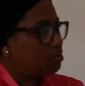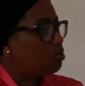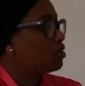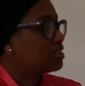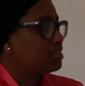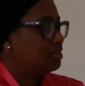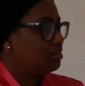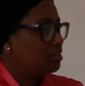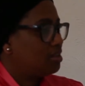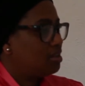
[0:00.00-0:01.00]
cutting.
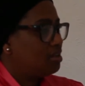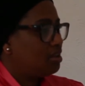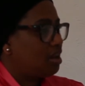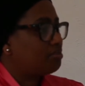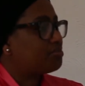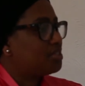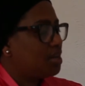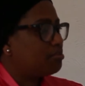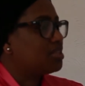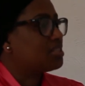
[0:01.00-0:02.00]

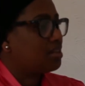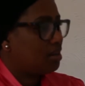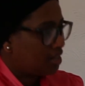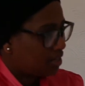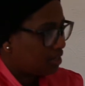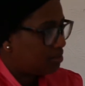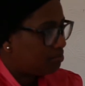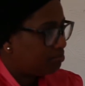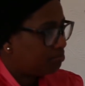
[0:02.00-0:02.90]
FGM is illegal.